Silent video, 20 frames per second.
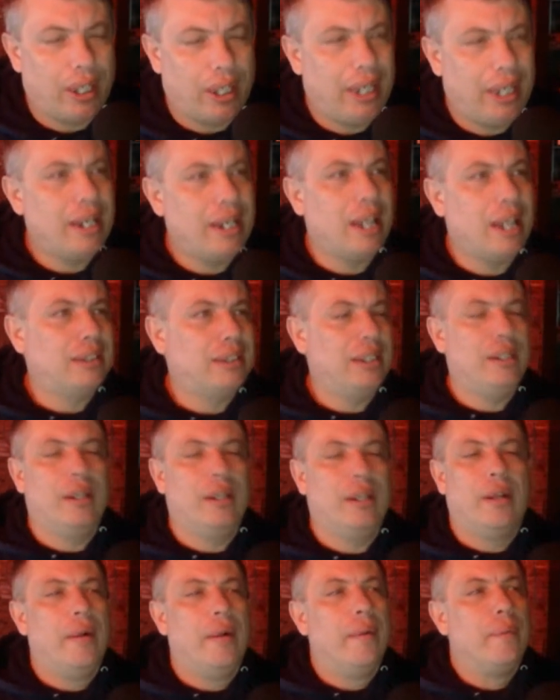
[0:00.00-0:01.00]
He doesn't,
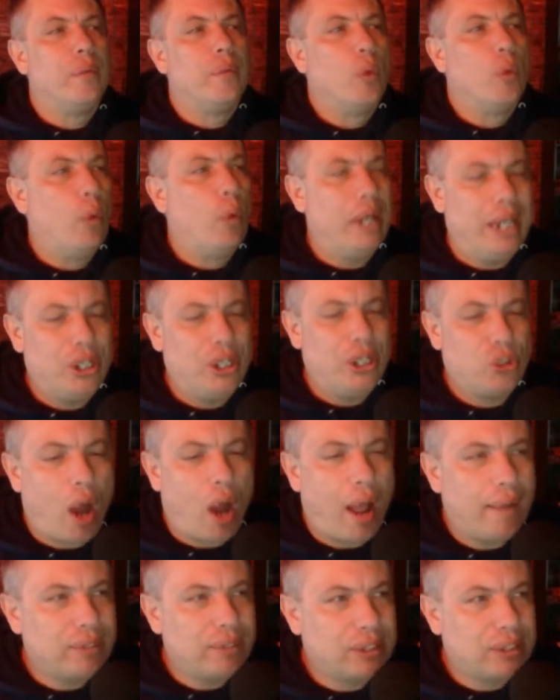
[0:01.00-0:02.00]
when he
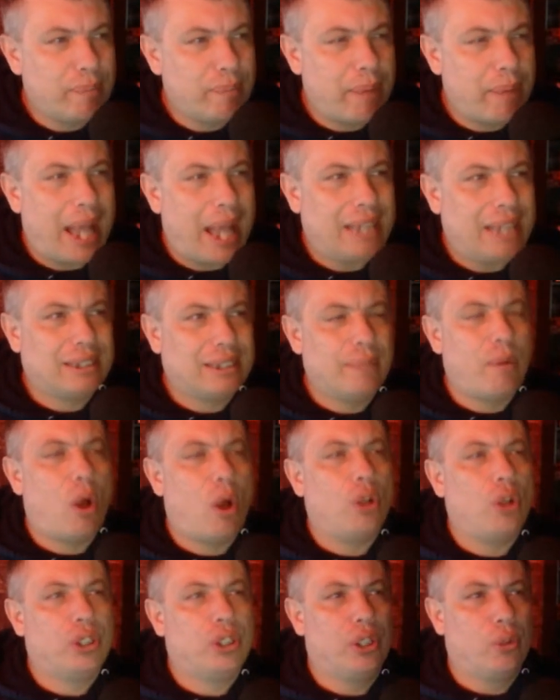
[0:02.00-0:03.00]
drives the
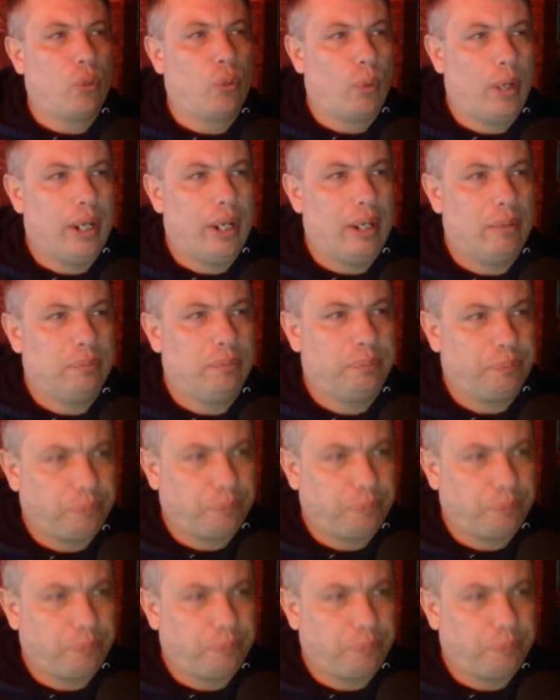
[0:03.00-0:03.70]
basketball to the rim,